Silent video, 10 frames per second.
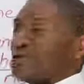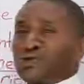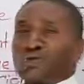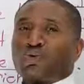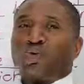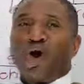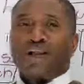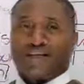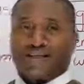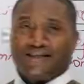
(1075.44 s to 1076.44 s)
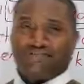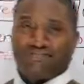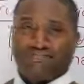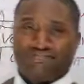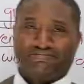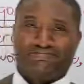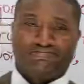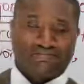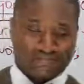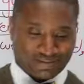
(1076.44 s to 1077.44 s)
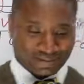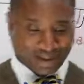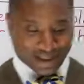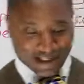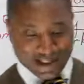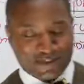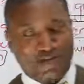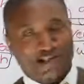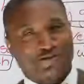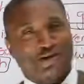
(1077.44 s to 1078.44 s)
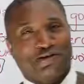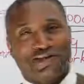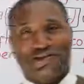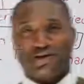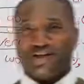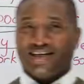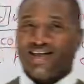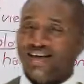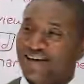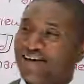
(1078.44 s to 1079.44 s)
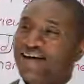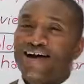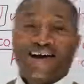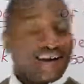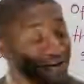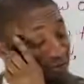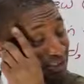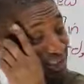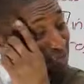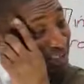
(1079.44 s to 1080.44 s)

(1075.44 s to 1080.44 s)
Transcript: Squalid. This means very dirty. And believe